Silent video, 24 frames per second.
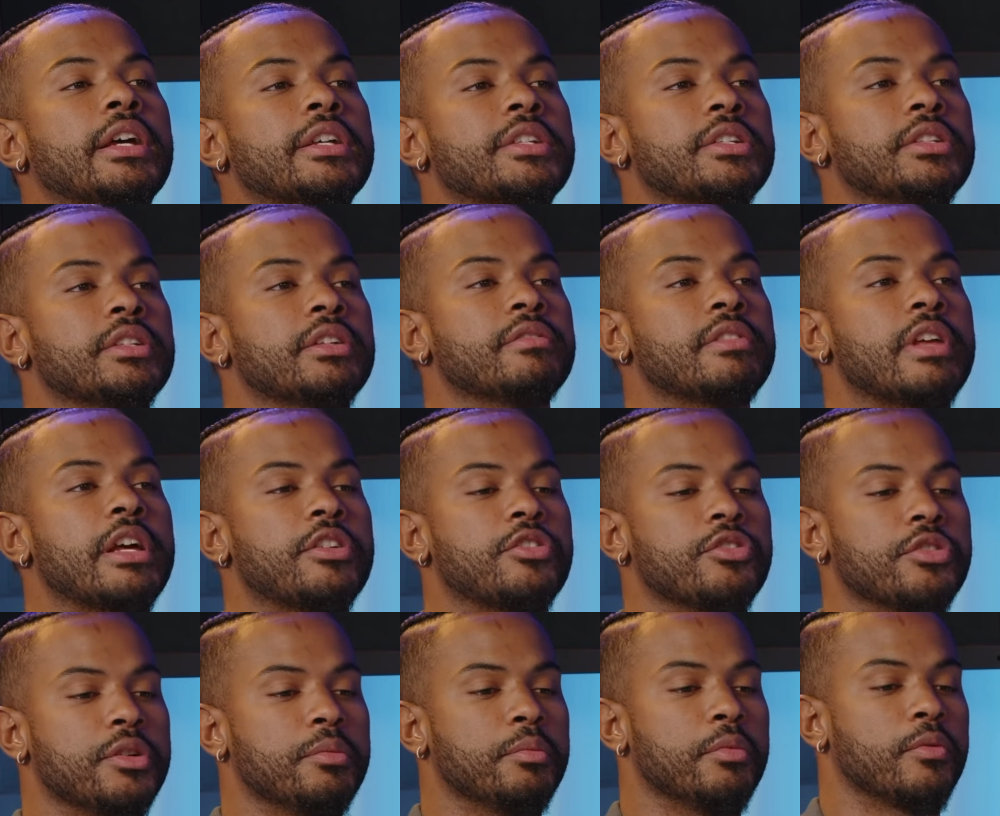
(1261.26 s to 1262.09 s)
got to live that
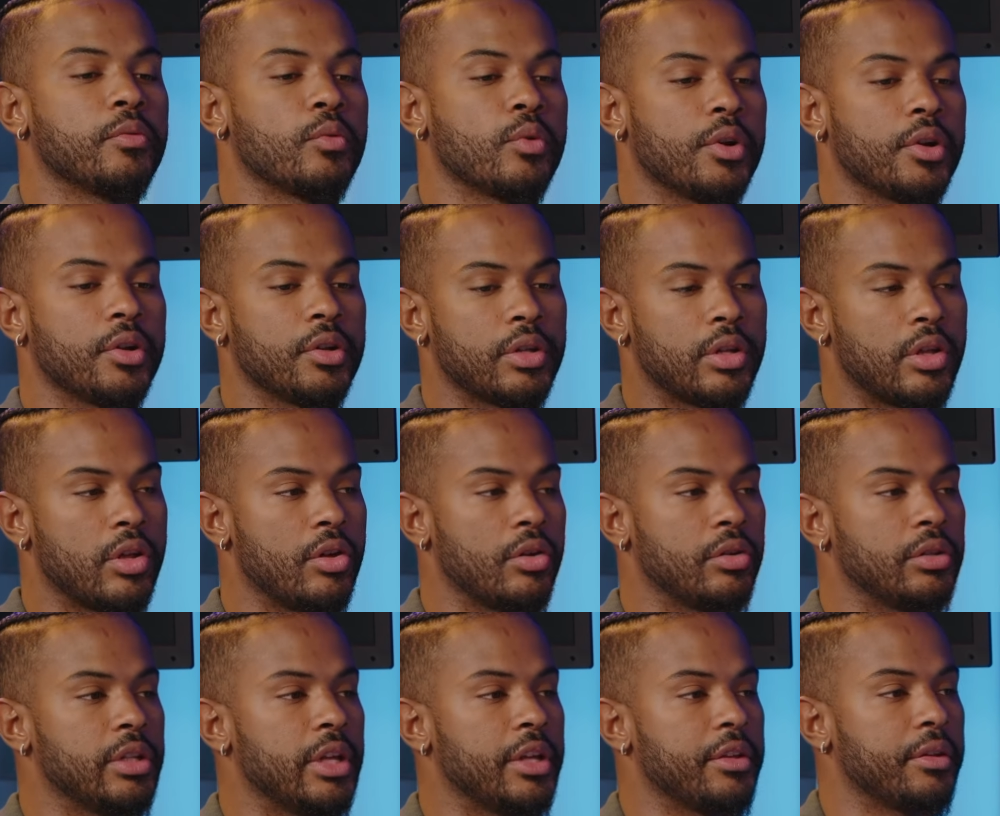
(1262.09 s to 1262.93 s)
dream of wearing
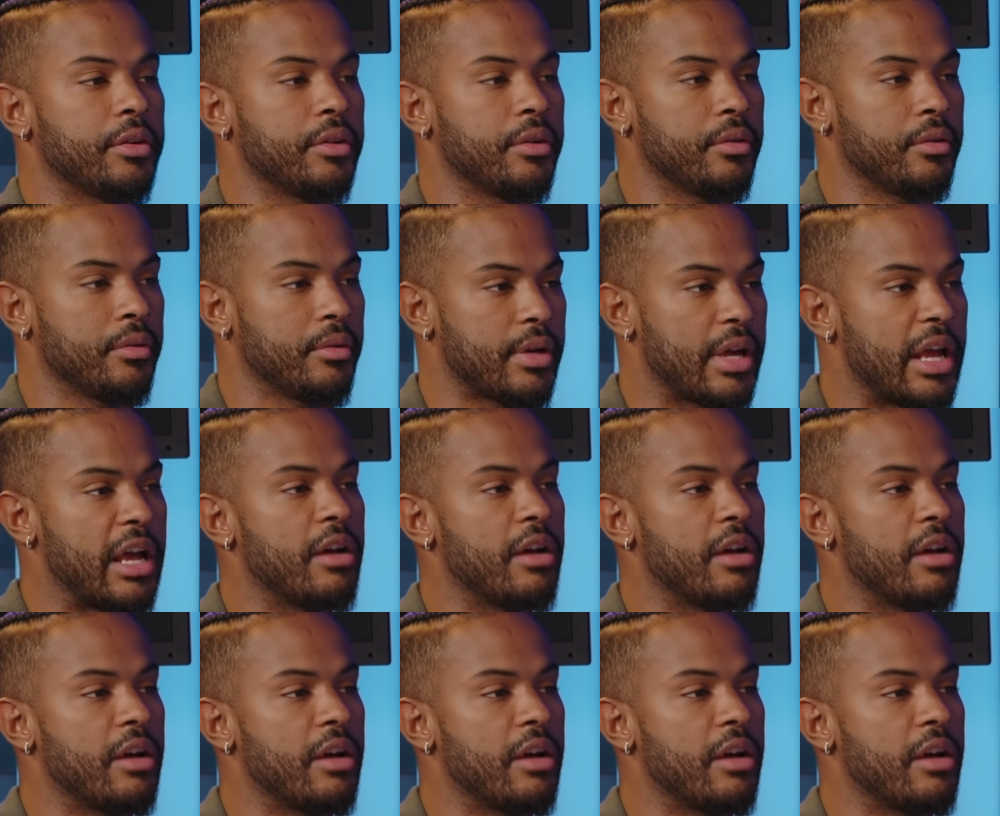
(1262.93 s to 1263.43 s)
long leather